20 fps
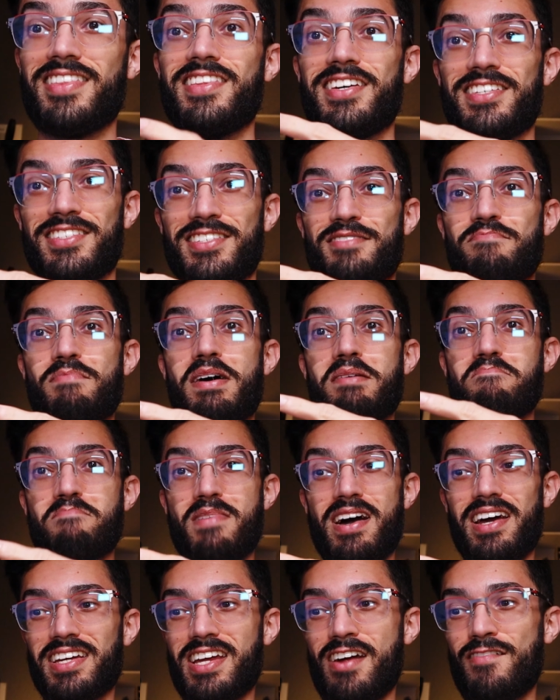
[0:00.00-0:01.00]
This is my
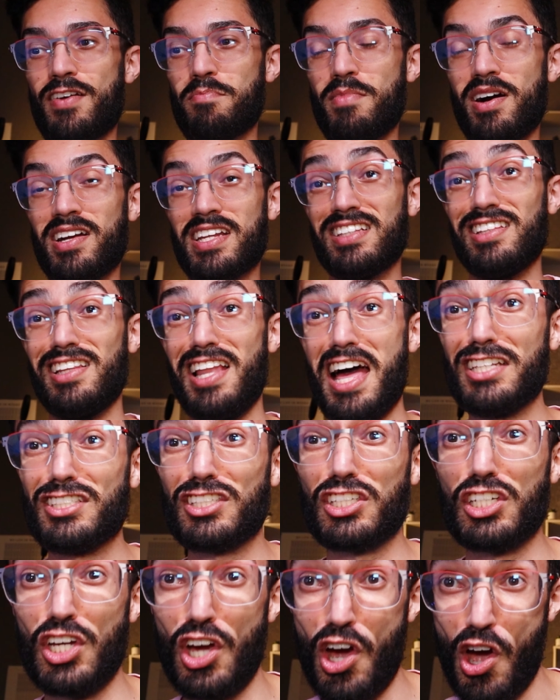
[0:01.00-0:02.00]
mic, everybody.
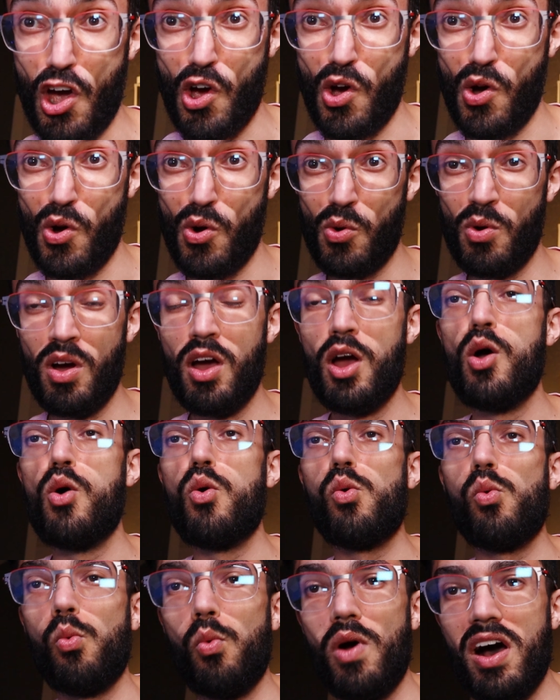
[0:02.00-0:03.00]
Let's go.
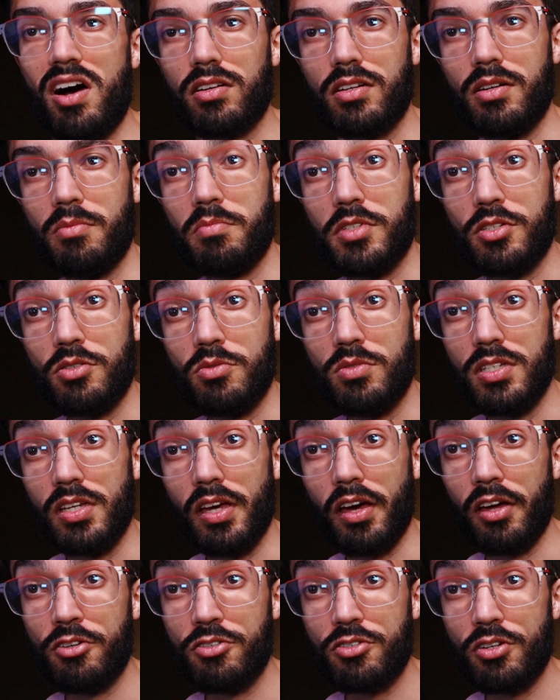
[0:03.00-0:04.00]
Welcome to
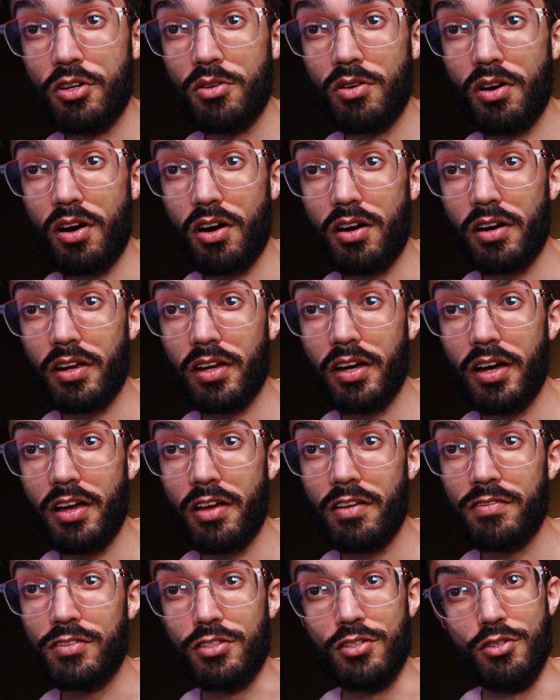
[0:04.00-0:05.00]
the Entro
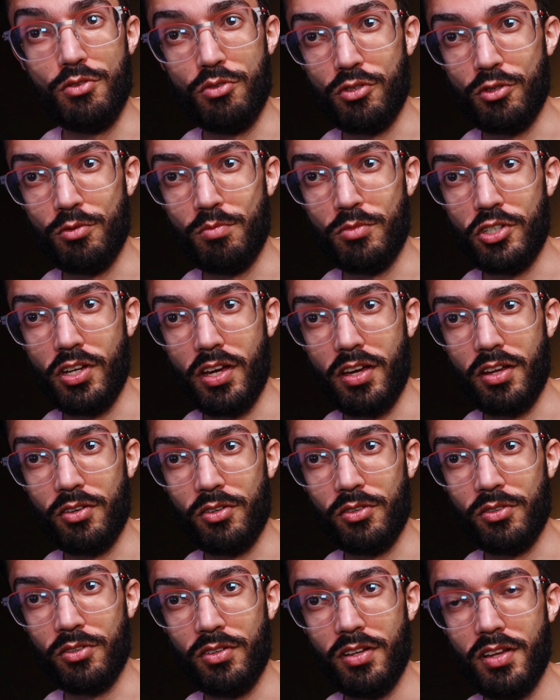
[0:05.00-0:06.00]
Archives YouTube
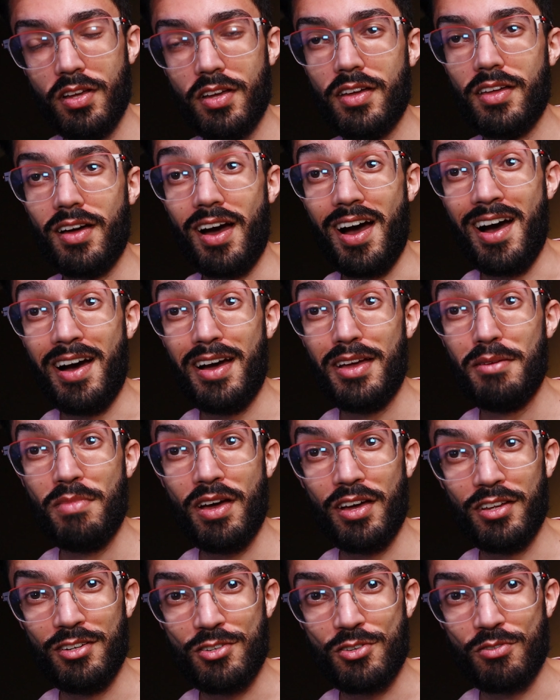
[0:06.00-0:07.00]
channel. I'm
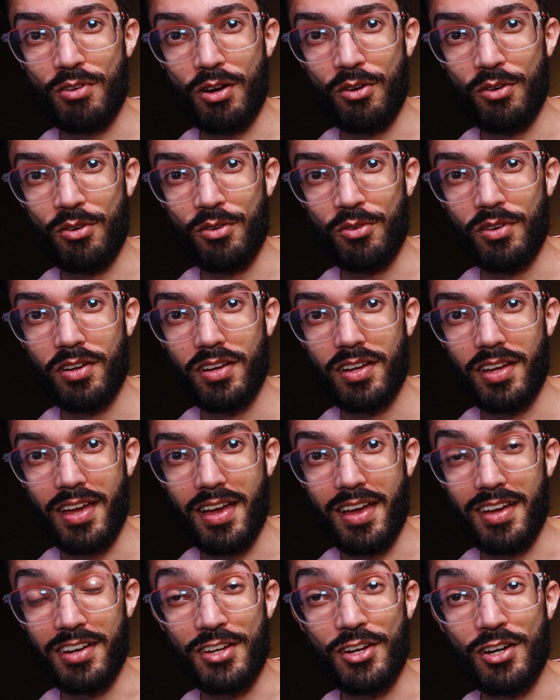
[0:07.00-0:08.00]
Entro,
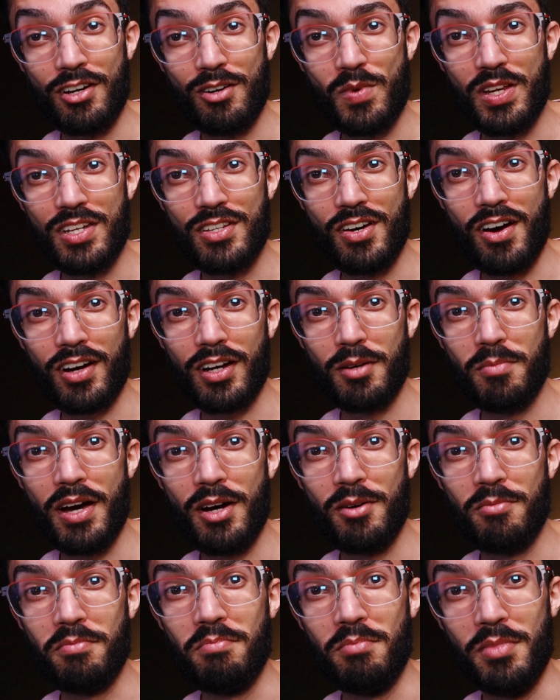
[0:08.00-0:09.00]
and here we talk
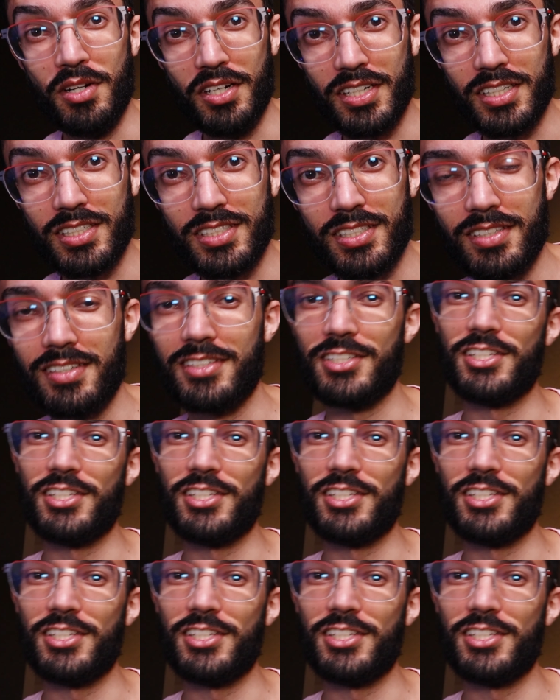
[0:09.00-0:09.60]
about books.